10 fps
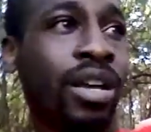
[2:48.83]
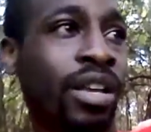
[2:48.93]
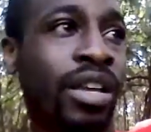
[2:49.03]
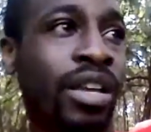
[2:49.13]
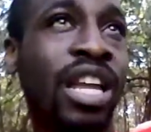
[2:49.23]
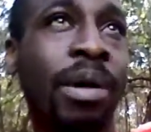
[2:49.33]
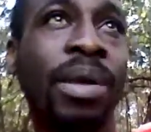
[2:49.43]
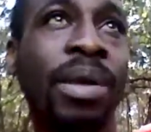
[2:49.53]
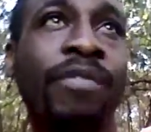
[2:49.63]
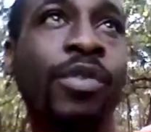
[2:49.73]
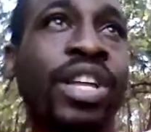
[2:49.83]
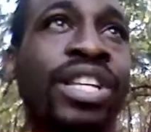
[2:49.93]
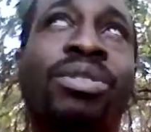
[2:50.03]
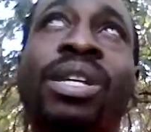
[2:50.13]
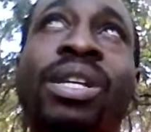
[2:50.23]
You know what I mean? If you did something to me
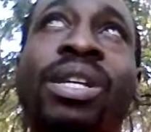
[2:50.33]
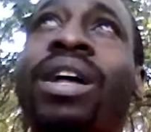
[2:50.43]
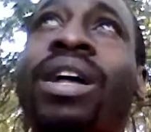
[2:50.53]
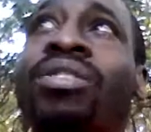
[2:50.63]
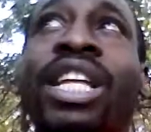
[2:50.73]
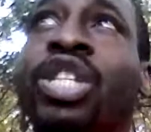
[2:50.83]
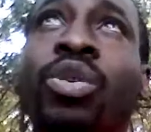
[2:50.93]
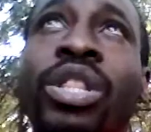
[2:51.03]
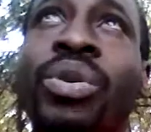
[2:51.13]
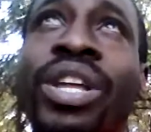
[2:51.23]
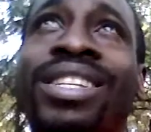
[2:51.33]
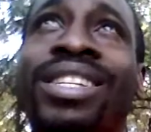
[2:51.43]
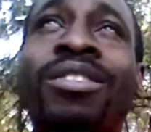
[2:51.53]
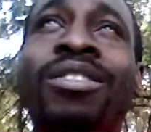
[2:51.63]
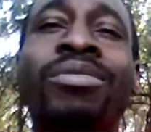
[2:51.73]
when I was like 2 or 3 years old,
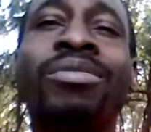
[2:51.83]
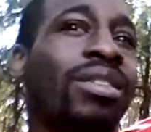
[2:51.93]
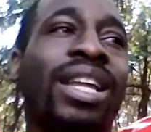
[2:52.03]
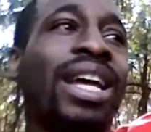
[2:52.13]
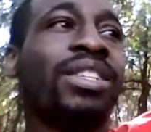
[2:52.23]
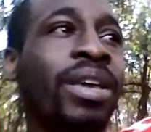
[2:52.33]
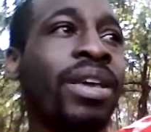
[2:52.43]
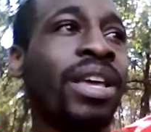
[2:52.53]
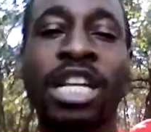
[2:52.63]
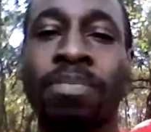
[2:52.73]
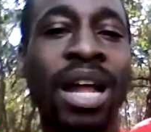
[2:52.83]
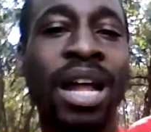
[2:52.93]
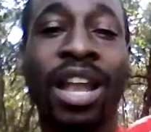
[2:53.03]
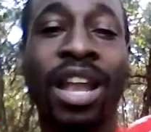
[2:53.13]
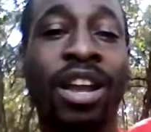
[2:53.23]
you still did that to me, and that's probably why I
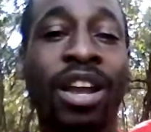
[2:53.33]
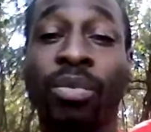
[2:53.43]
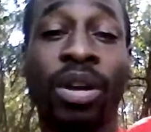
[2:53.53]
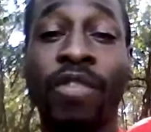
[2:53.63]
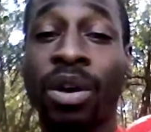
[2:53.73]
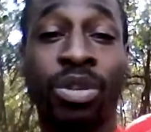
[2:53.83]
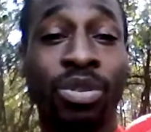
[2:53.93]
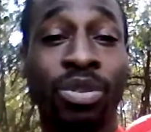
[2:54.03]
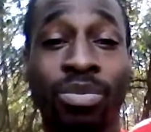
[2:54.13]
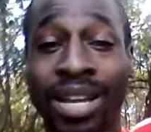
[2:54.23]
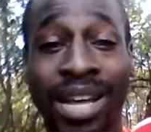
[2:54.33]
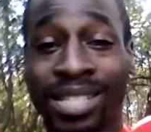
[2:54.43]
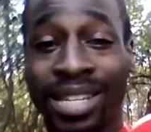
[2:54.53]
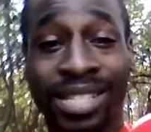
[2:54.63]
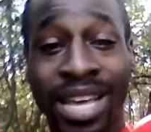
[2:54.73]
don't even want to fuck with you right now to
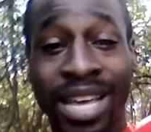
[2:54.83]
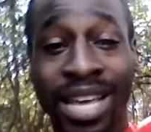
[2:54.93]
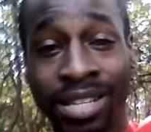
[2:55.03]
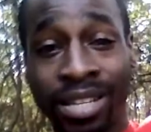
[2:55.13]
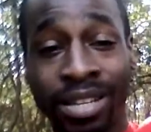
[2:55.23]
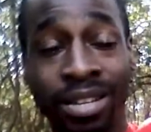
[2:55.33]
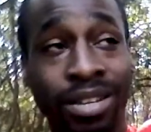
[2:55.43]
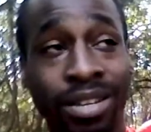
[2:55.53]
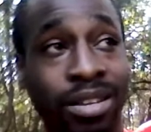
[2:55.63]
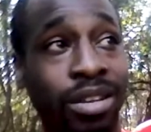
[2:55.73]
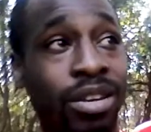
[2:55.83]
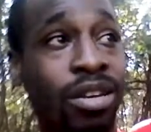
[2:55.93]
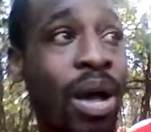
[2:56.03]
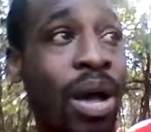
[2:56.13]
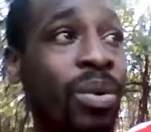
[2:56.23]
this day. I
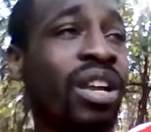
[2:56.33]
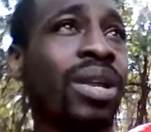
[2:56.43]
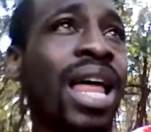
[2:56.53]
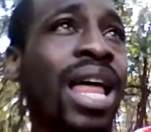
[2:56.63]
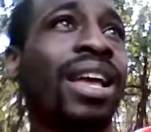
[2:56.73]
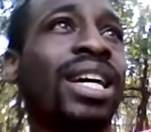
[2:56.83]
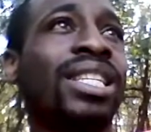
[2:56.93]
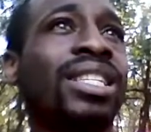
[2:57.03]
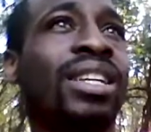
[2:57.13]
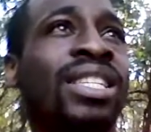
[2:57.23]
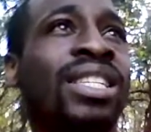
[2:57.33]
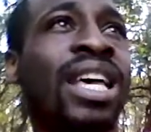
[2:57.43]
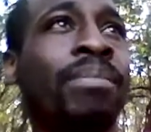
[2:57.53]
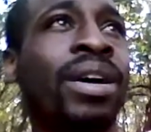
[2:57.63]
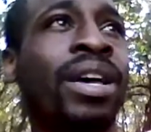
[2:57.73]
really don't like cussing all the time,
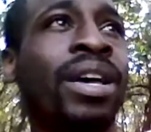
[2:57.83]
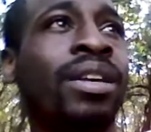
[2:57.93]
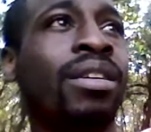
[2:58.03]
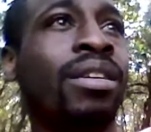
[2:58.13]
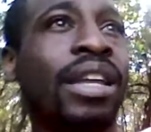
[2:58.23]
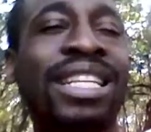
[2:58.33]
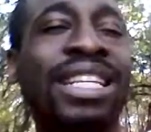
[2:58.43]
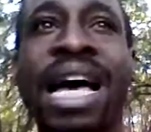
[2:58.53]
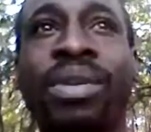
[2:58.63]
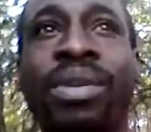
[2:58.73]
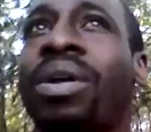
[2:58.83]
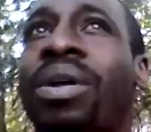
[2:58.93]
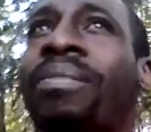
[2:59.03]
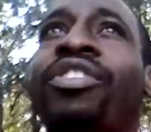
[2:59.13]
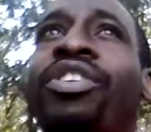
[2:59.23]
but that's what I'm gonna have to
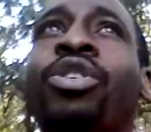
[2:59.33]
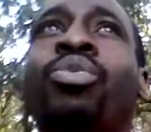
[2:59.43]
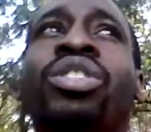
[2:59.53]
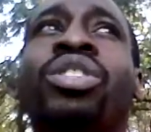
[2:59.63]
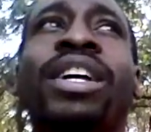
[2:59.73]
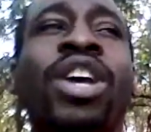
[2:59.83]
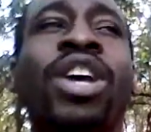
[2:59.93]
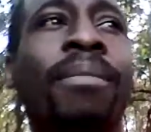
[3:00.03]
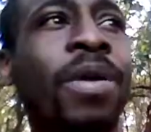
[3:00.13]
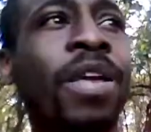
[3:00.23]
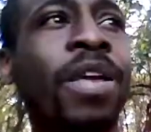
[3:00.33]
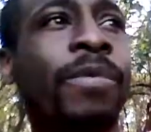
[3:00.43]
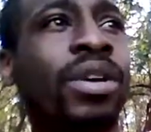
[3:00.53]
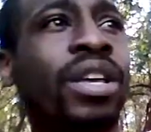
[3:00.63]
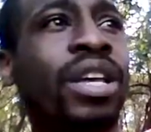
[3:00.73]
do to attract my people.
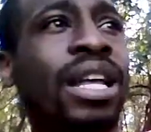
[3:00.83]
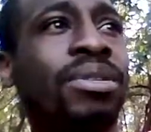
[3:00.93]
You know what I'm saying?